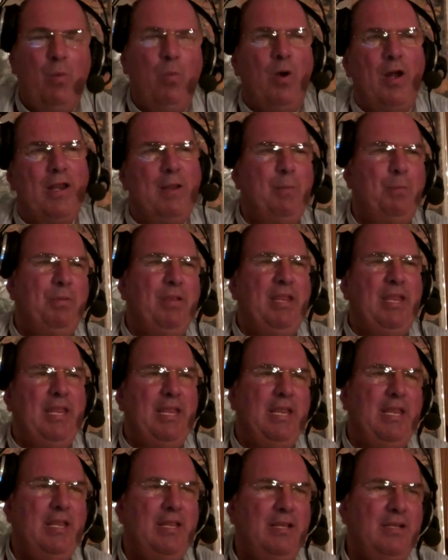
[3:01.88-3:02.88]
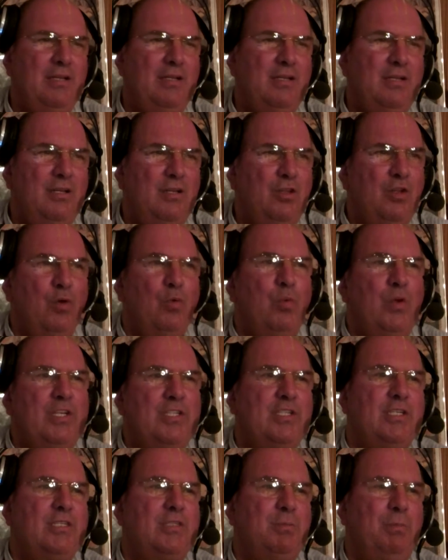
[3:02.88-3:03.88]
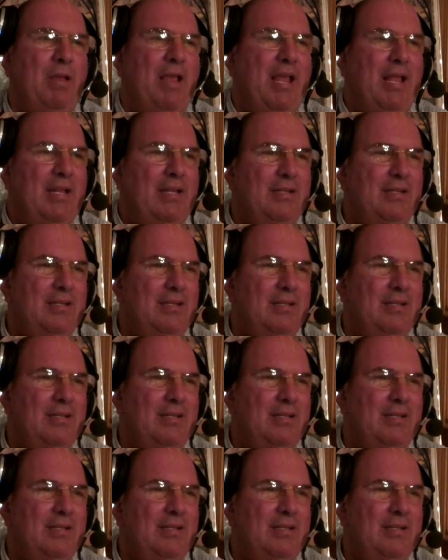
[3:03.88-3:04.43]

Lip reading: want to be the richest man.